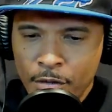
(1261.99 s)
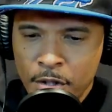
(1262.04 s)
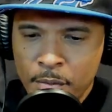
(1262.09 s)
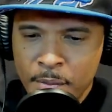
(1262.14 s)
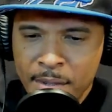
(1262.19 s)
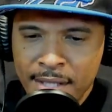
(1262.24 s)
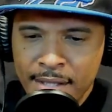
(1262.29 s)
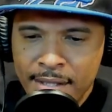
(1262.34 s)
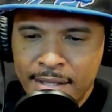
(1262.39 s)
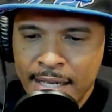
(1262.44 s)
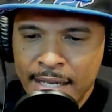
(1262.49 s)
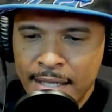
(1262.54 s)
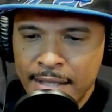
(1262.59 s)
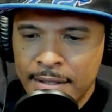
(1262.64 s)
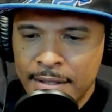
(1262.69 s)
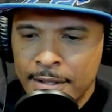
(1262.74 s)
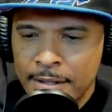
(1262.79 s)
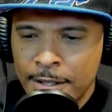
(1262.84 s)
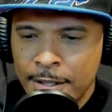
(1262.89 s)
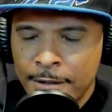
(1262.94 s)
we meet again,
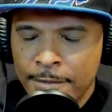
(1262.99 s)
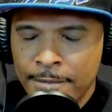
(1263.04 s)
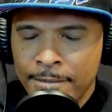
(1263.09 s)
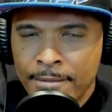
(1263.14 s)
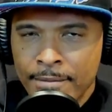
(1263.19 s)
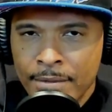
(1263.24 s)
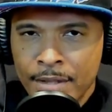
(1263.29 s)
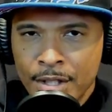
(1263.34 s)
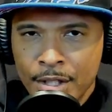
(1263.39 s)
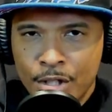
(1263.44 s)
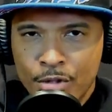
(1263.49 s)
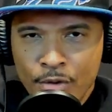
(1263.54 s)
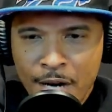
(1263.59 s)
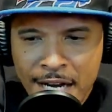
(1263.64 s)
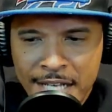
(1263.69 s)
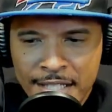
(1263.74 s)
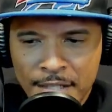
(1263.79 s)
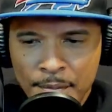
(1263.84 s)
grace and